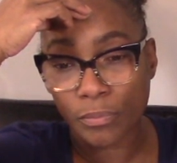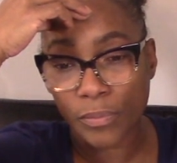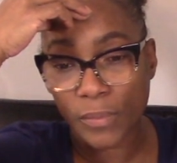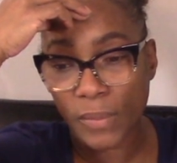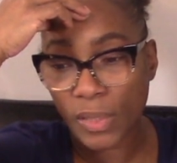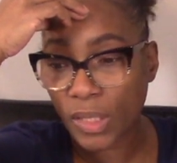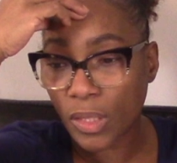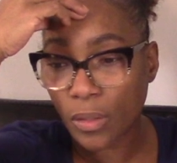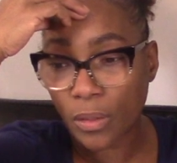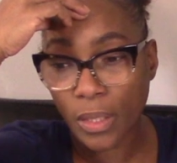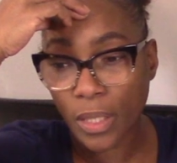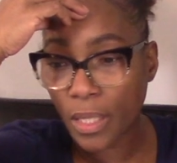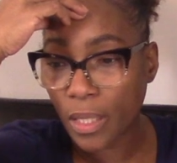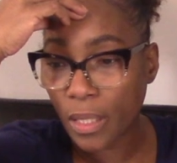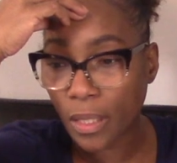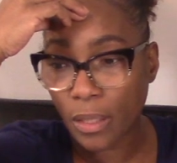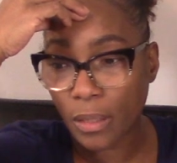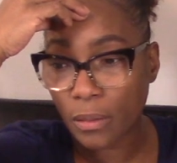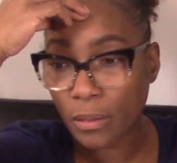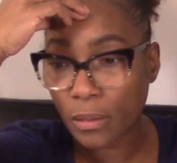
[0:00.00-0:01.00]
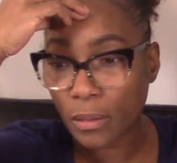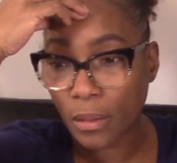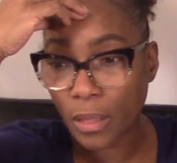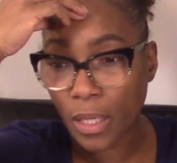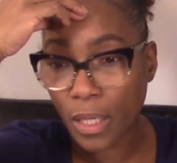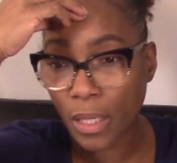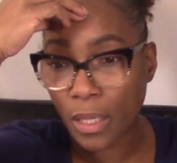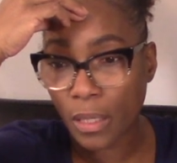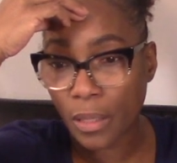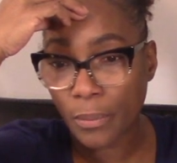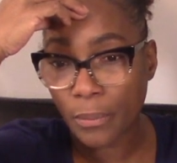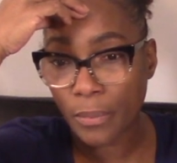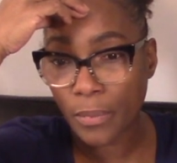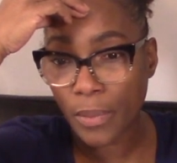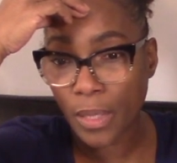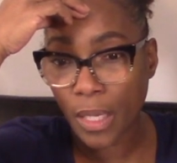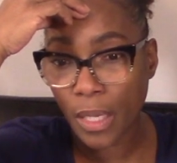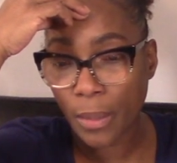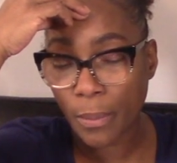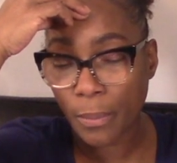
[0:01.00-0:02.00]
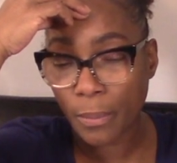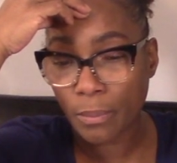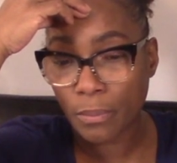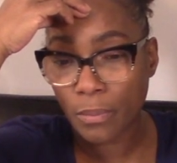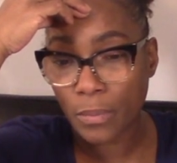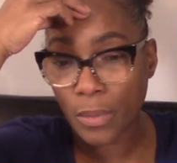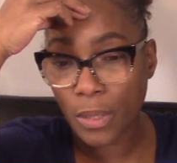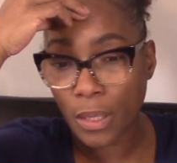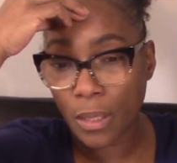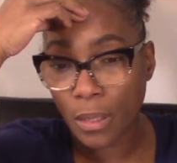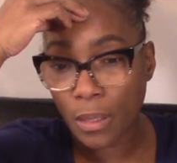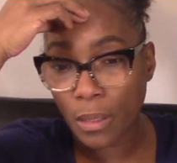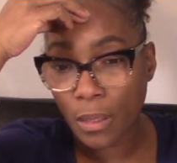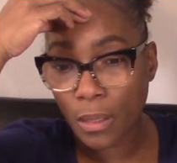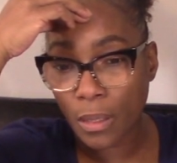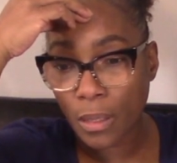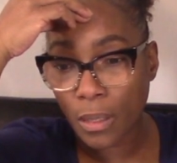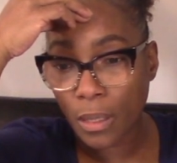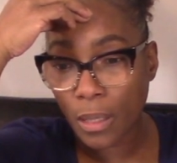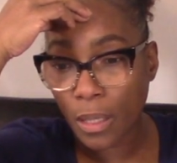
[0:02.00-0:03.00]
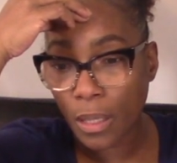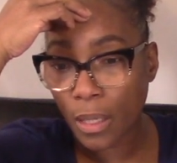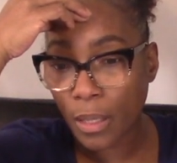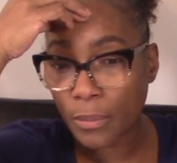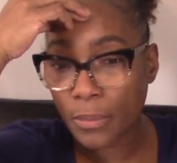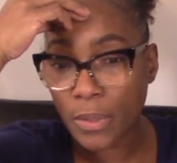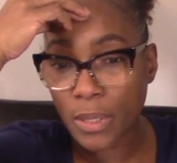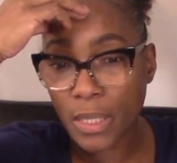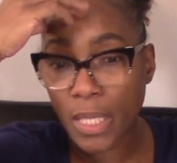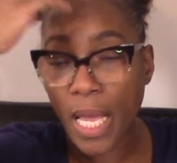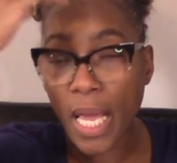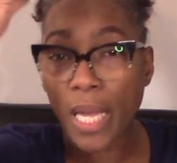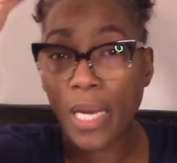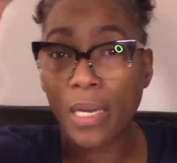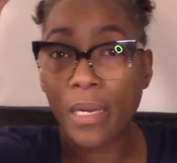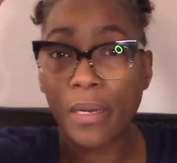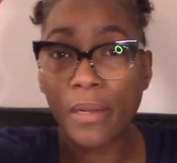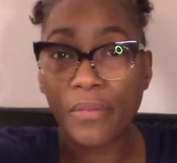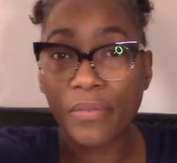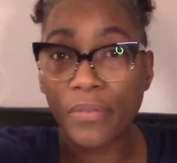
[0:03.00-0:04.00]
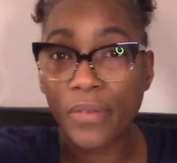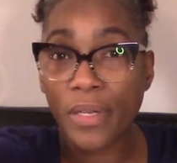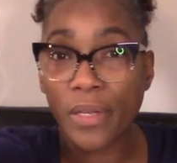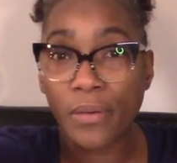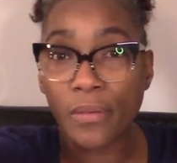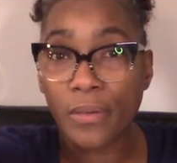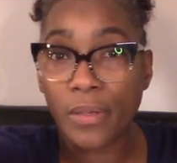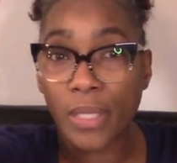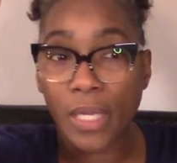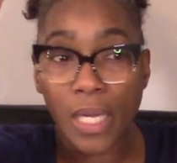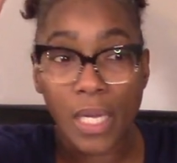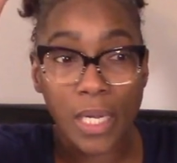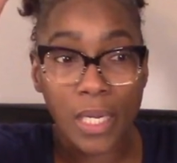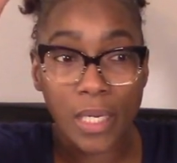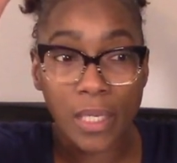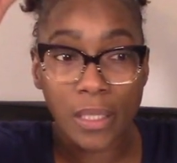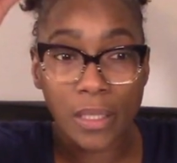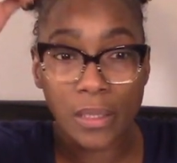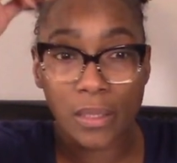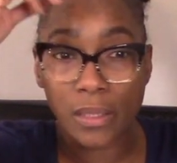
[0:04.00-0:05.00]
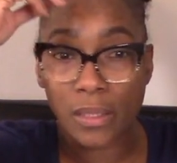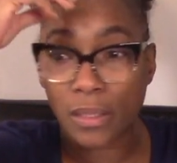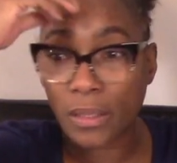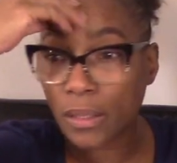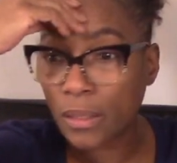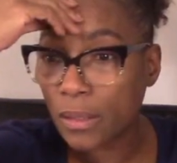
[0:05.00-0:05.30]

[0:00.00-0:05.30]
so yeah, um, I'm I'm signing up for everything because,